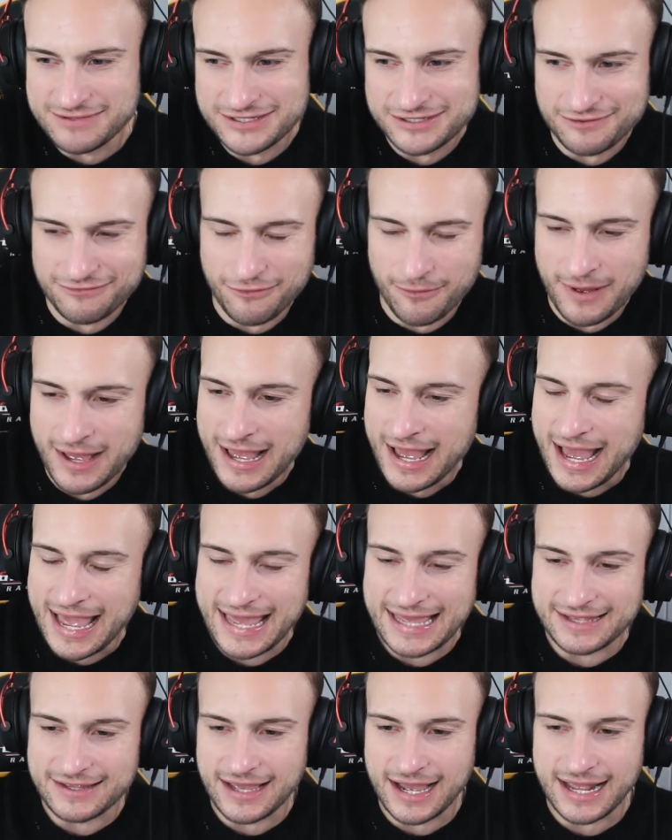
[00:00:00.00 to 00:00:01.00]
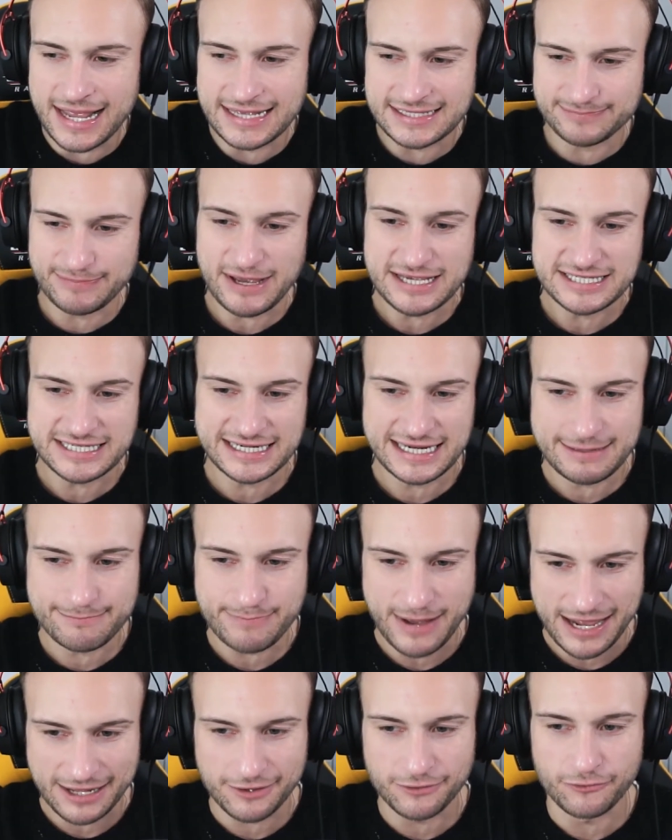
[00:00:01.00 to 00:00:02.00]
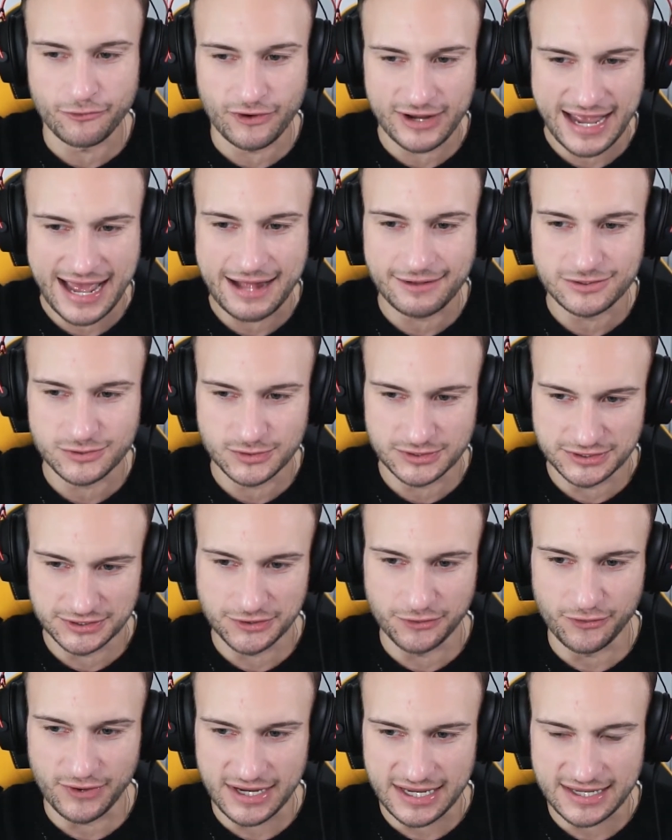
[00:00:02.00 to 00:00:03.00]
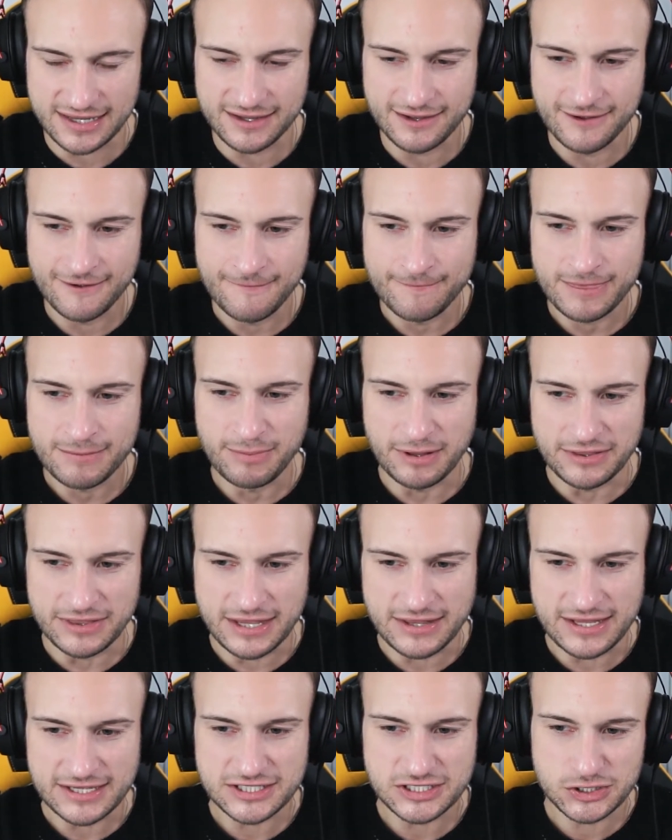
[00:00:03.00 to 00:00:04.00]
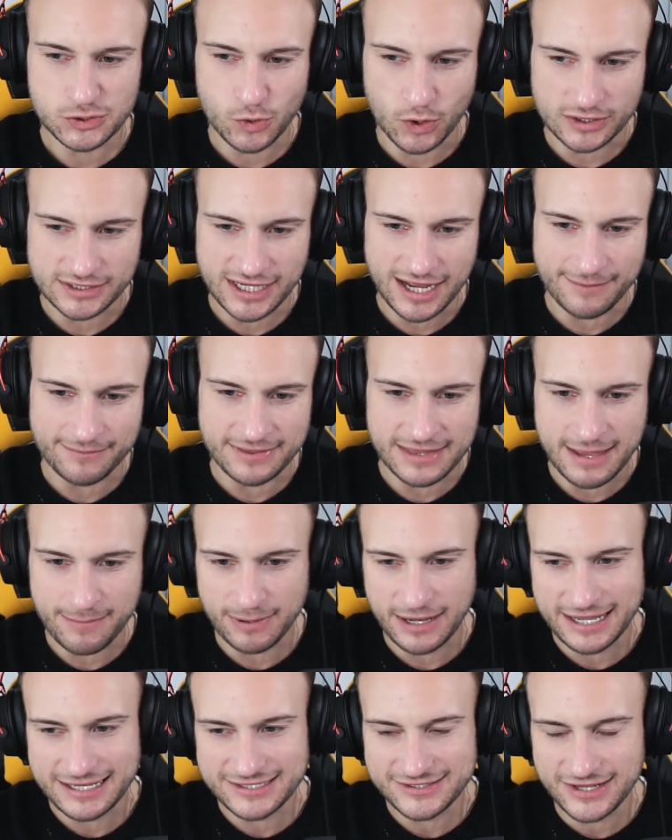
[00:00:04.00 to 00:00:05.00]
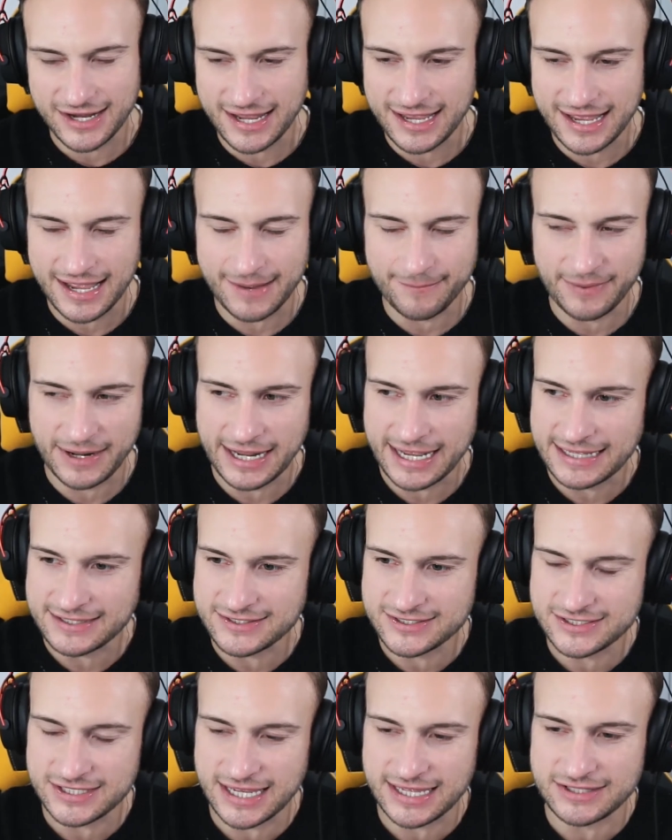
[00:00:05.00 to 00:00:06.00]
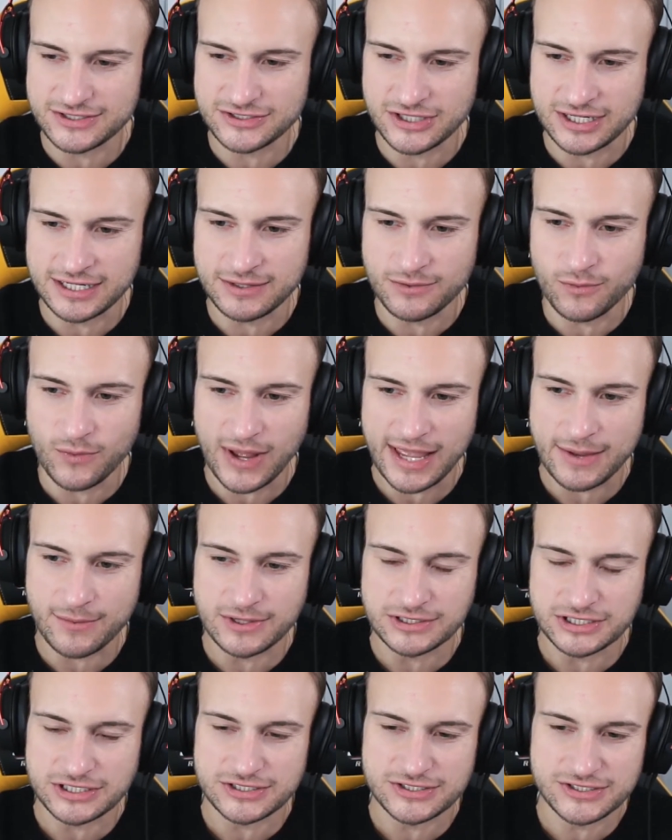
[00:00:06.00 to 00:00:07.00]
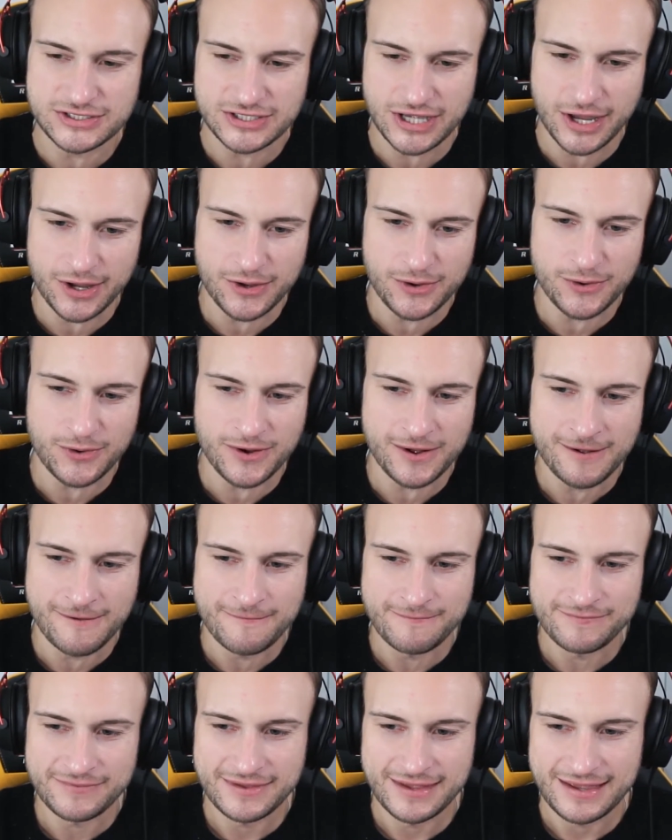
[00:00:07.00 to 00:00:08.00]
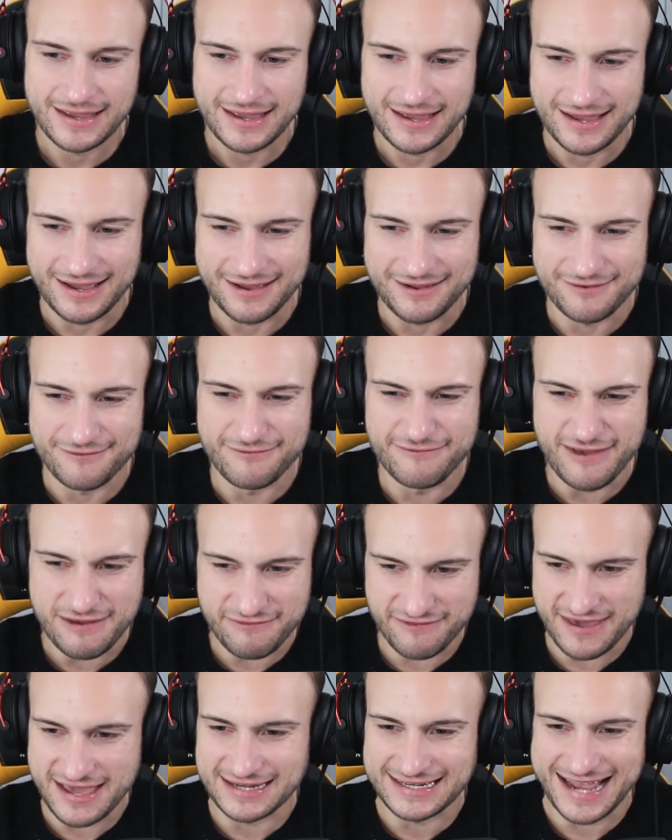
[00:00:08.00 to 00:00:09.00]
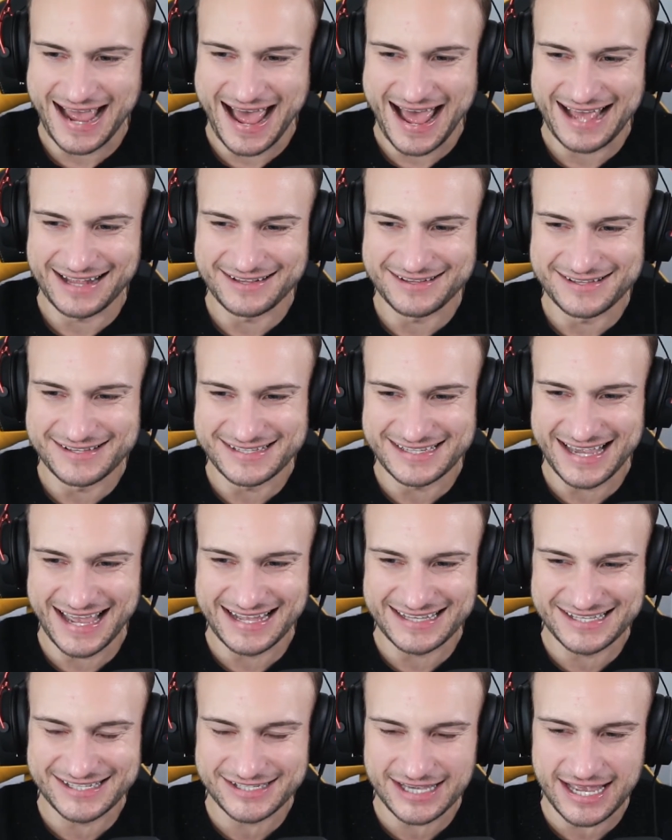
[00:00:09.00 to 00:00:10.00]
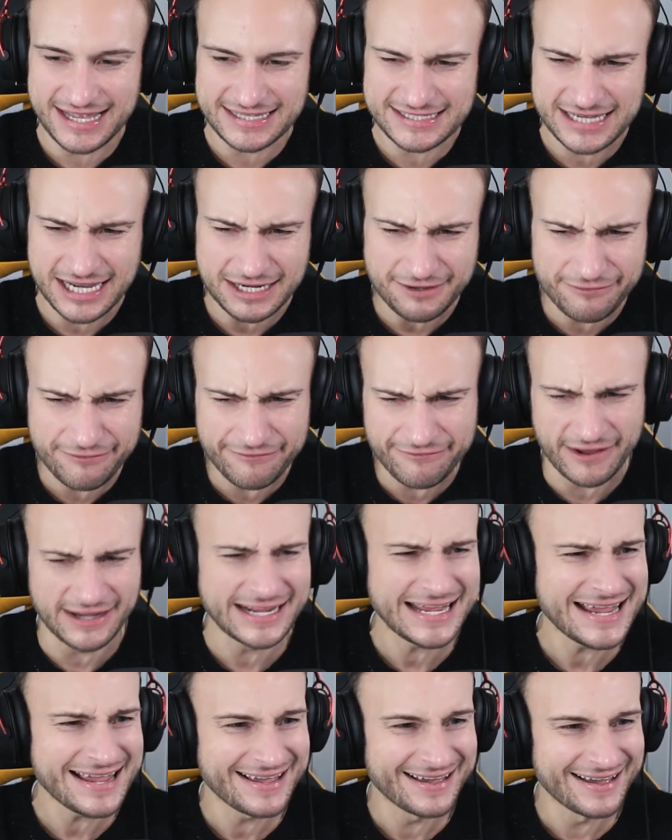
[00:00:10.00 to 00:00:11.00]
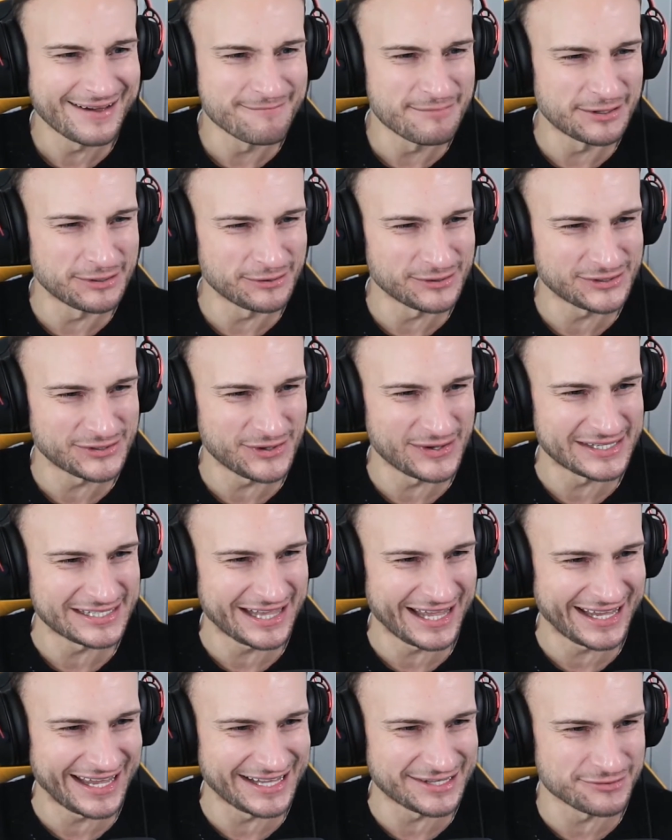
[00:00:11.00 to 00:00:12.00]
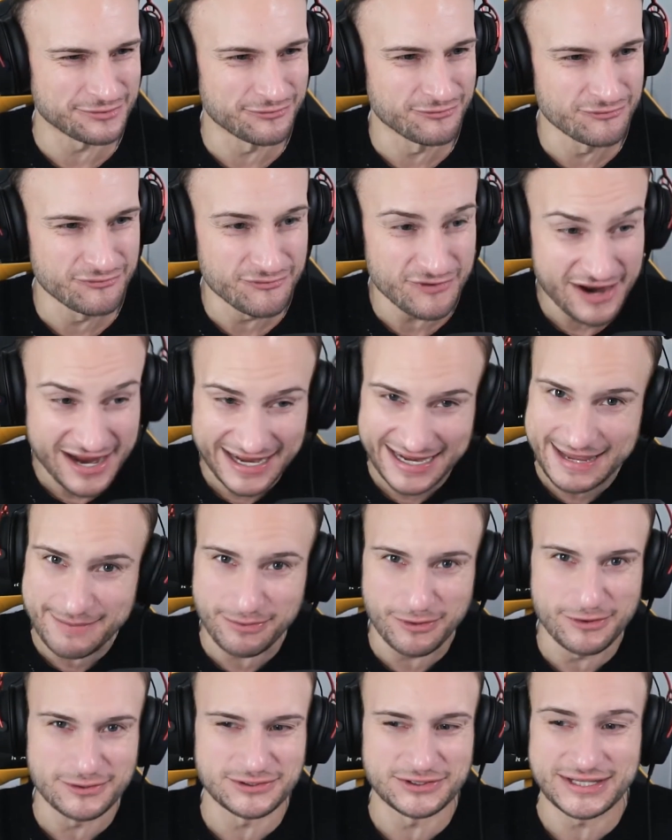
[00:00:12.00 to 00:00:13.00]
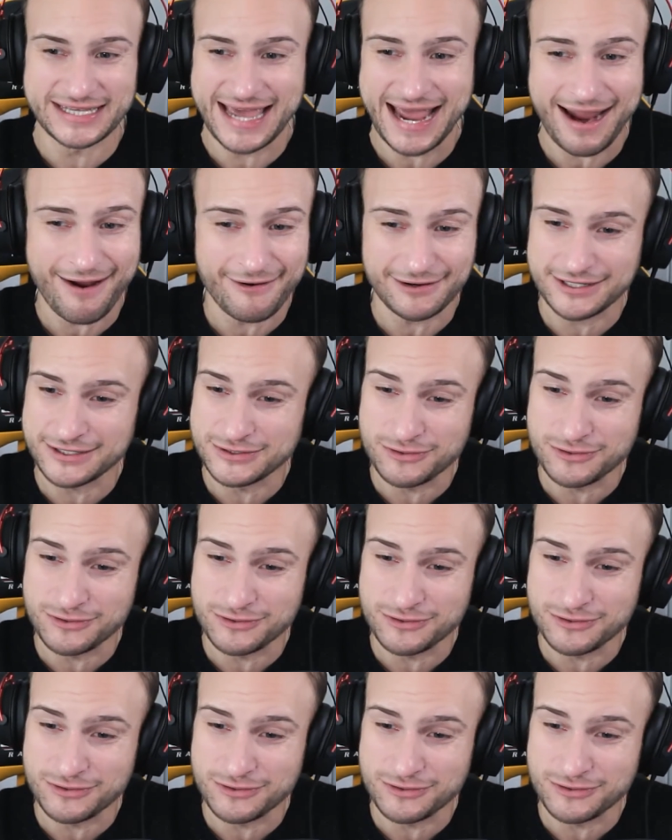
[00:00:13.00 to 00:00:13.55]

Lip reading: to form. It's basically Battle Royale to a degree, but then they squad up and they play. But it's done in a way which is so vivid and it's kind of funny. But also, it's like it's really brutal, and the characters are